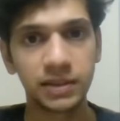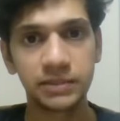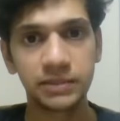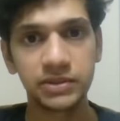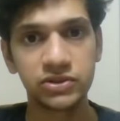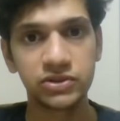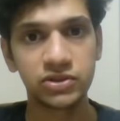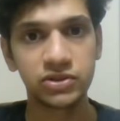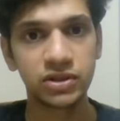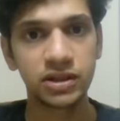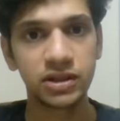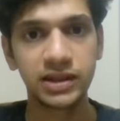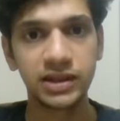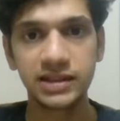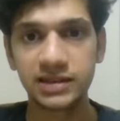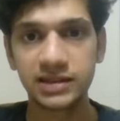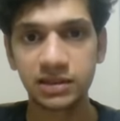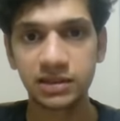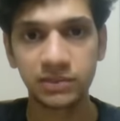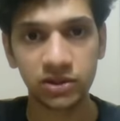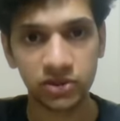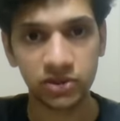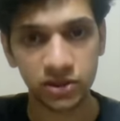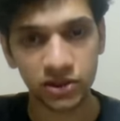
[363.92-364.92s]
paper is really
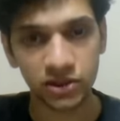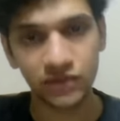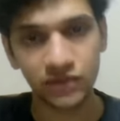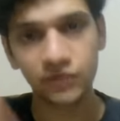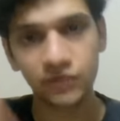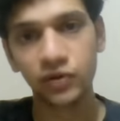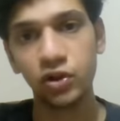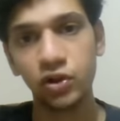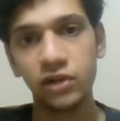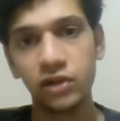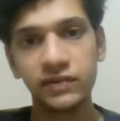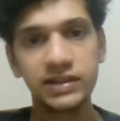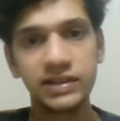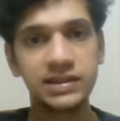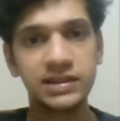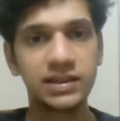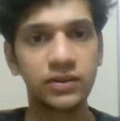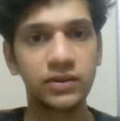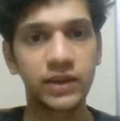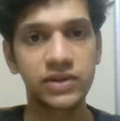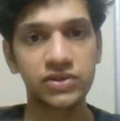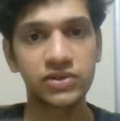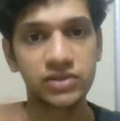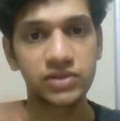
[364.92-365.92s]
easy because it's full of easy
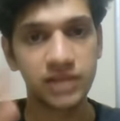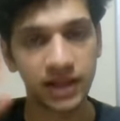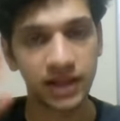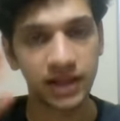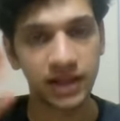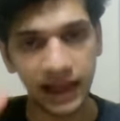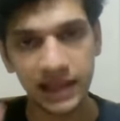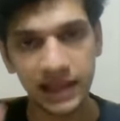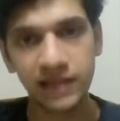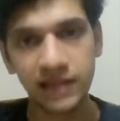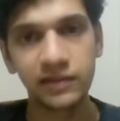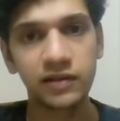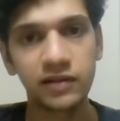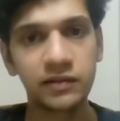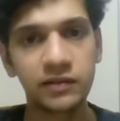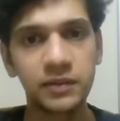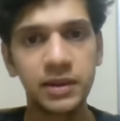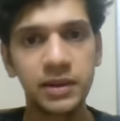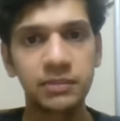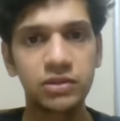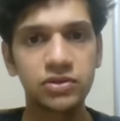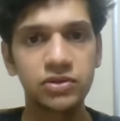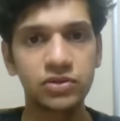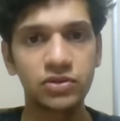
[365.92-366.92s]
questions that anyone will
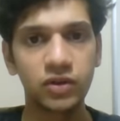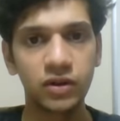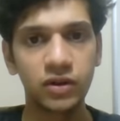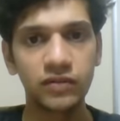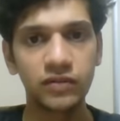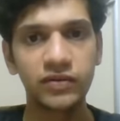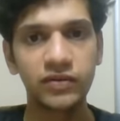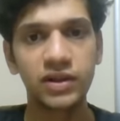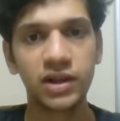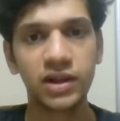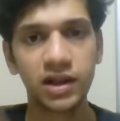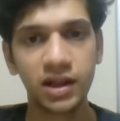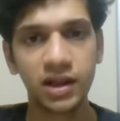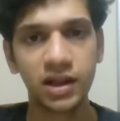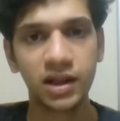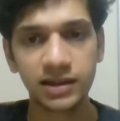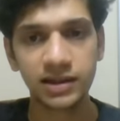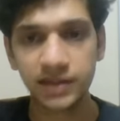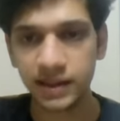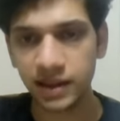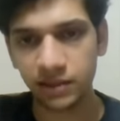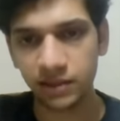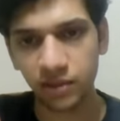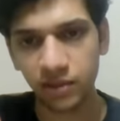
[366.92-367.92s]
be able to solve,
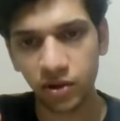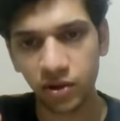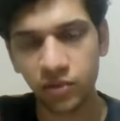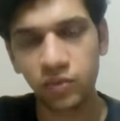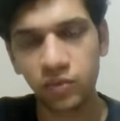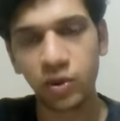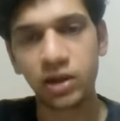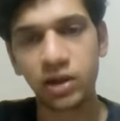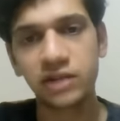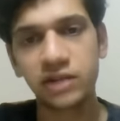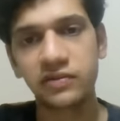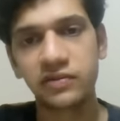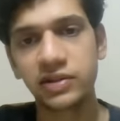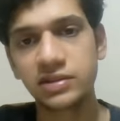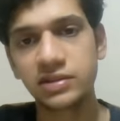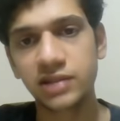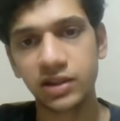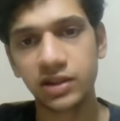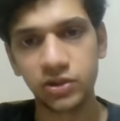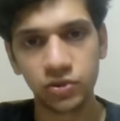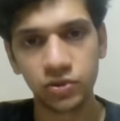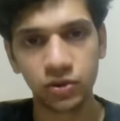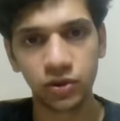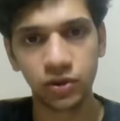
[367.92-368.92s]
think about what difference are
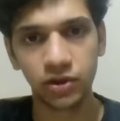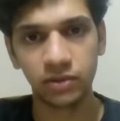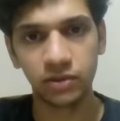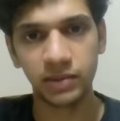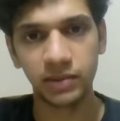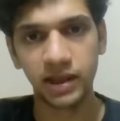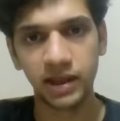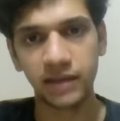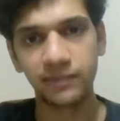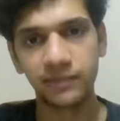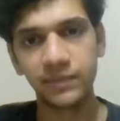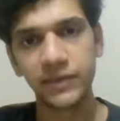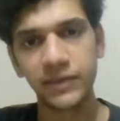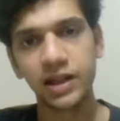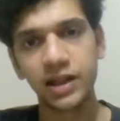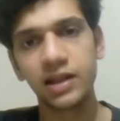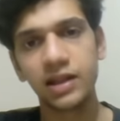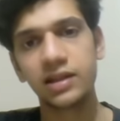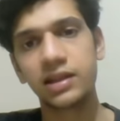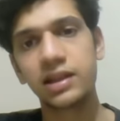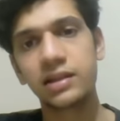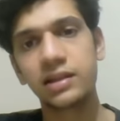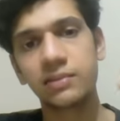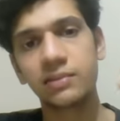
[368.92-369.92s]
you going to make.
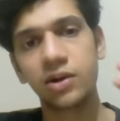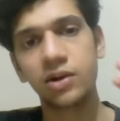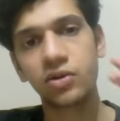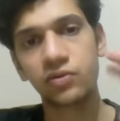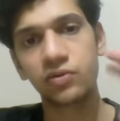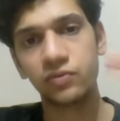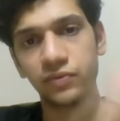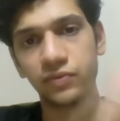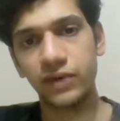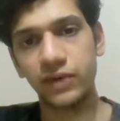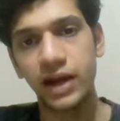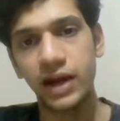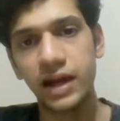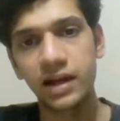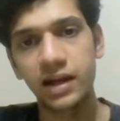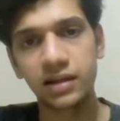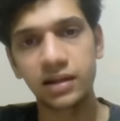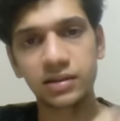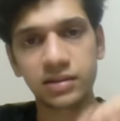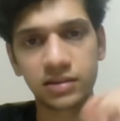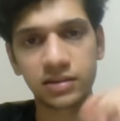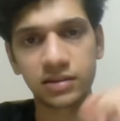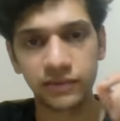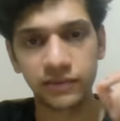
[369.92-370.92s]
Think about where are
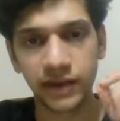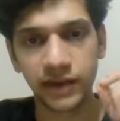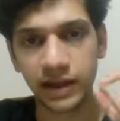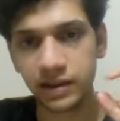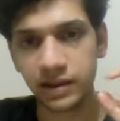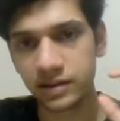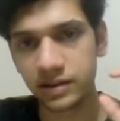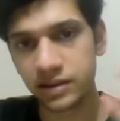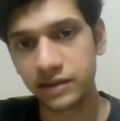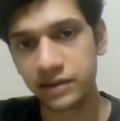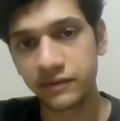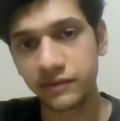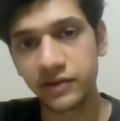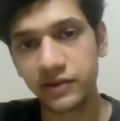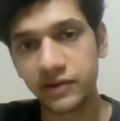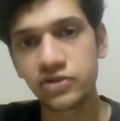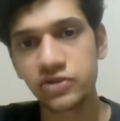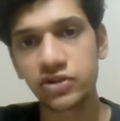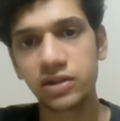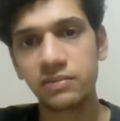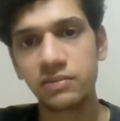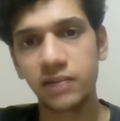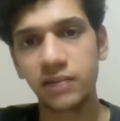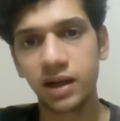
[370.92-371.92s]
the
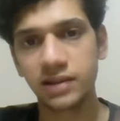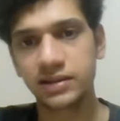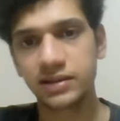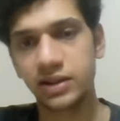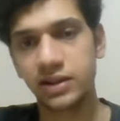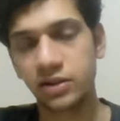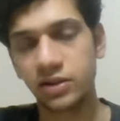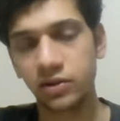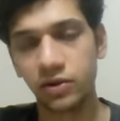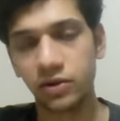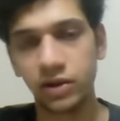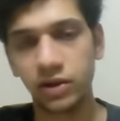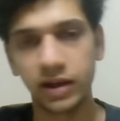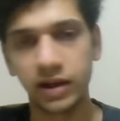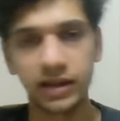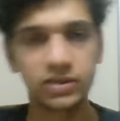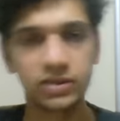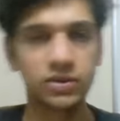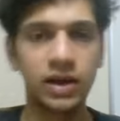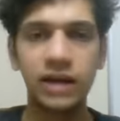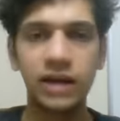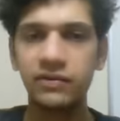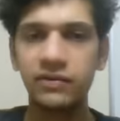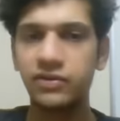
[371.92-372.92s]
differential marks that you're going to get.
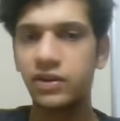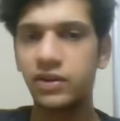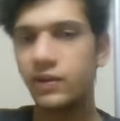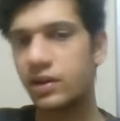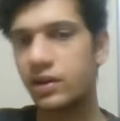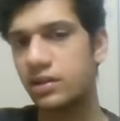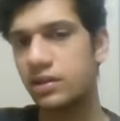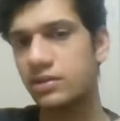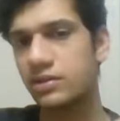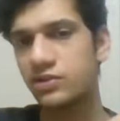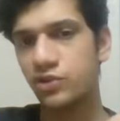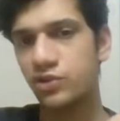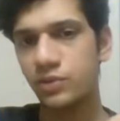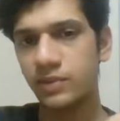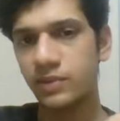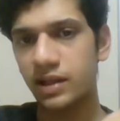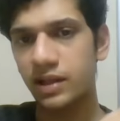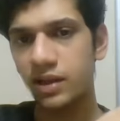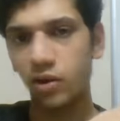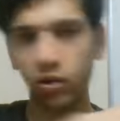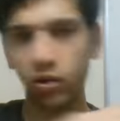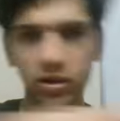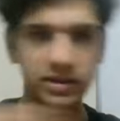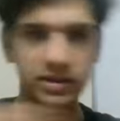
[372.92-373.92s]
So everyone assume
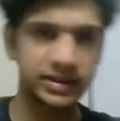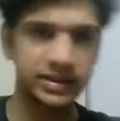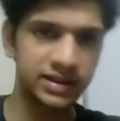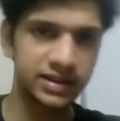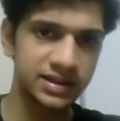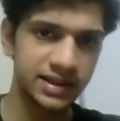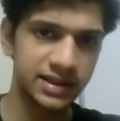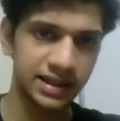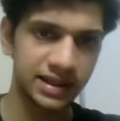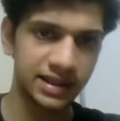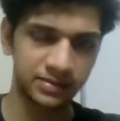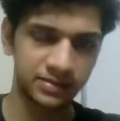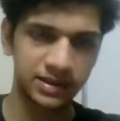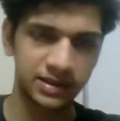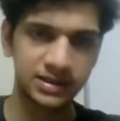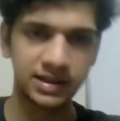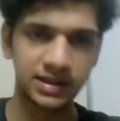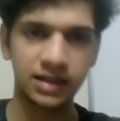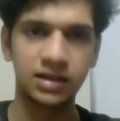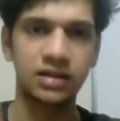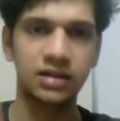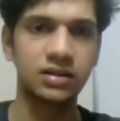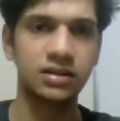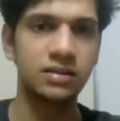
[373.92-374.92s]
that all serious aspirants
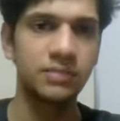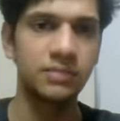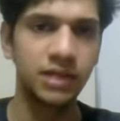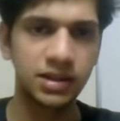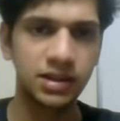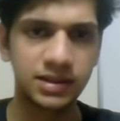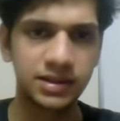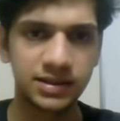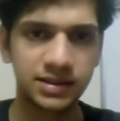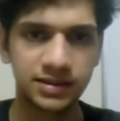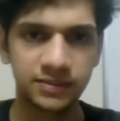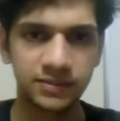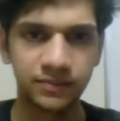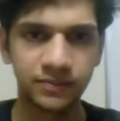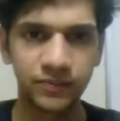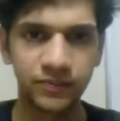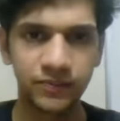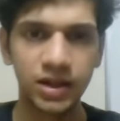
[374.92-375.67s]
get 100 marks.